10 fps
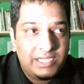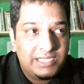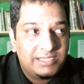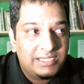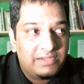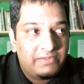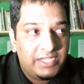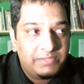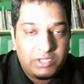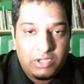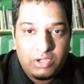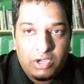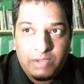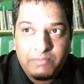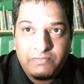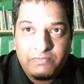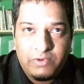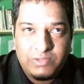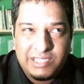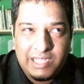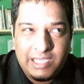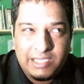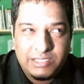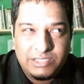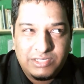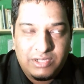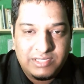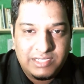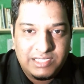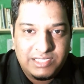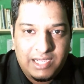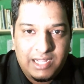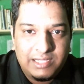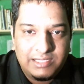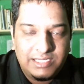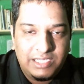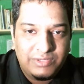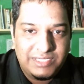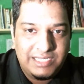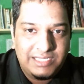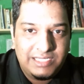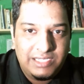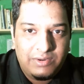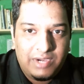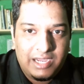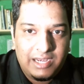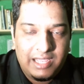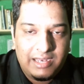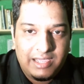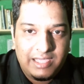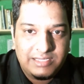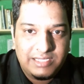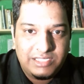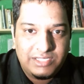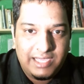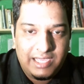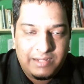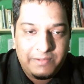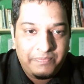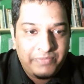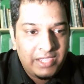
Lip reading: It's facebook.com/DrNishal, DrNishal.